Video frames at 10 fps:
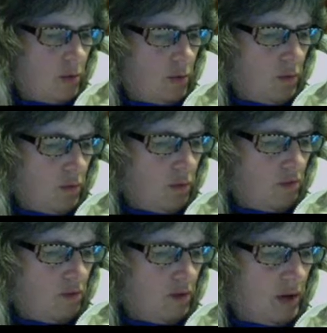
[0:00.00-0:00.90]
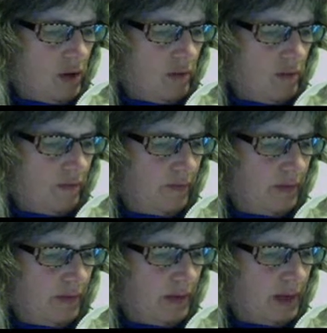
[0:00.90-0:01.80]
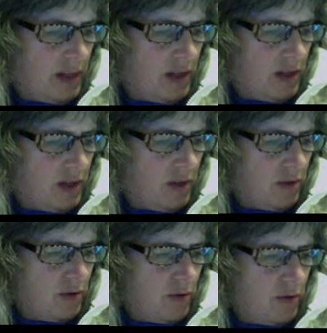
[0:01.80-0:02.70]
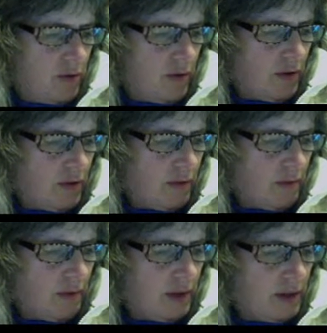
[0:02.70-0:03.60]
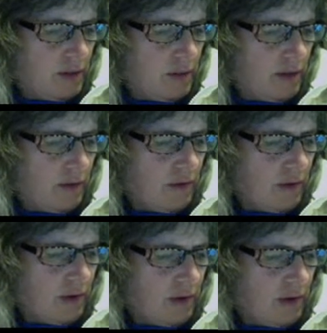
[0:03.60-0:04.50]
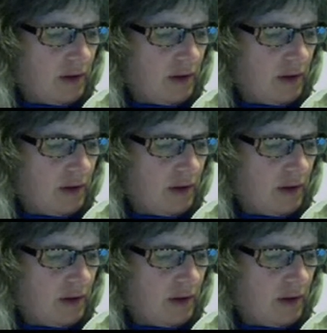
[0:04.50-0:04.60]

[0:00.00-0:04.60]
well, let's just do 2/4 plus 1/4